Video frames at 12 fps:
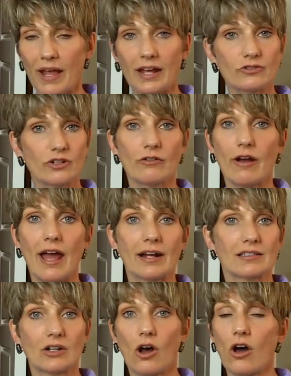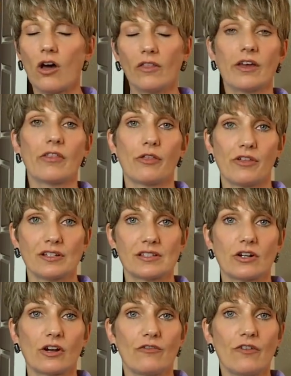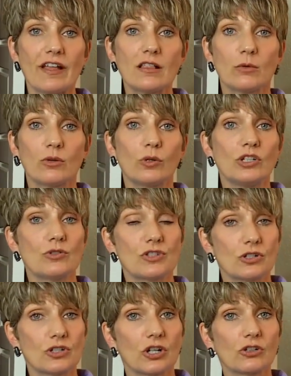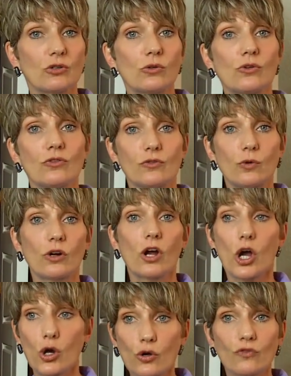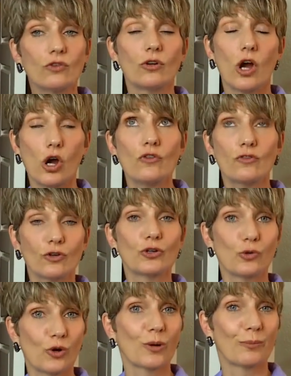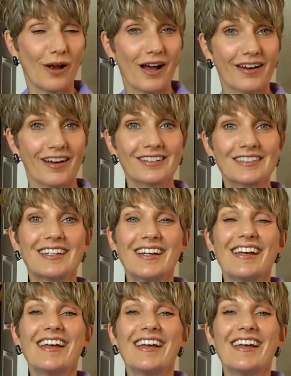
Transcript: pantry racks and all the other things that are available when you search on Google for over, over door products.